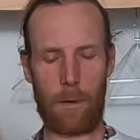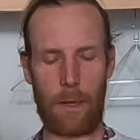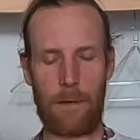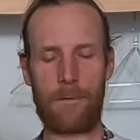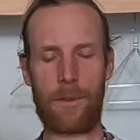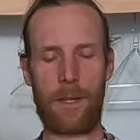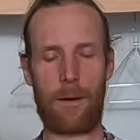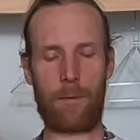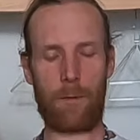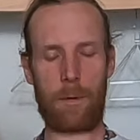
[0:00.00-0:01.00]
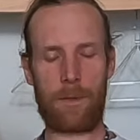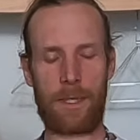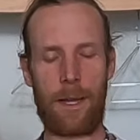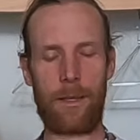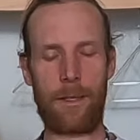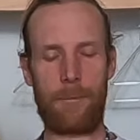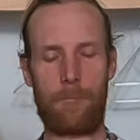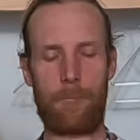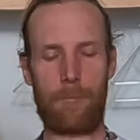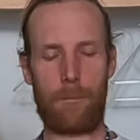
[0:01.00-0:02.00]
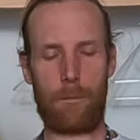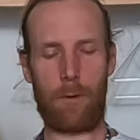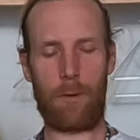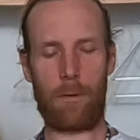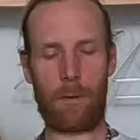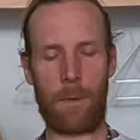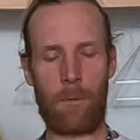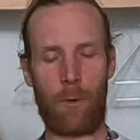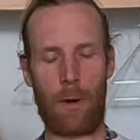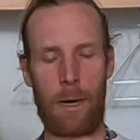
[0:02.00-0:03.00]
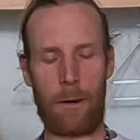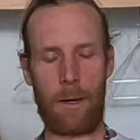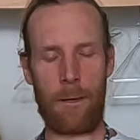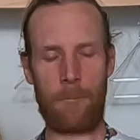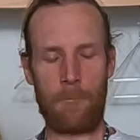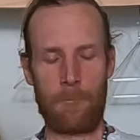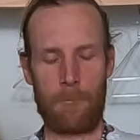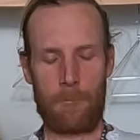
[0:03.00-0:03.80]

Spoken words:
Lift the upper ribs slightly. Pull a little bit more air in.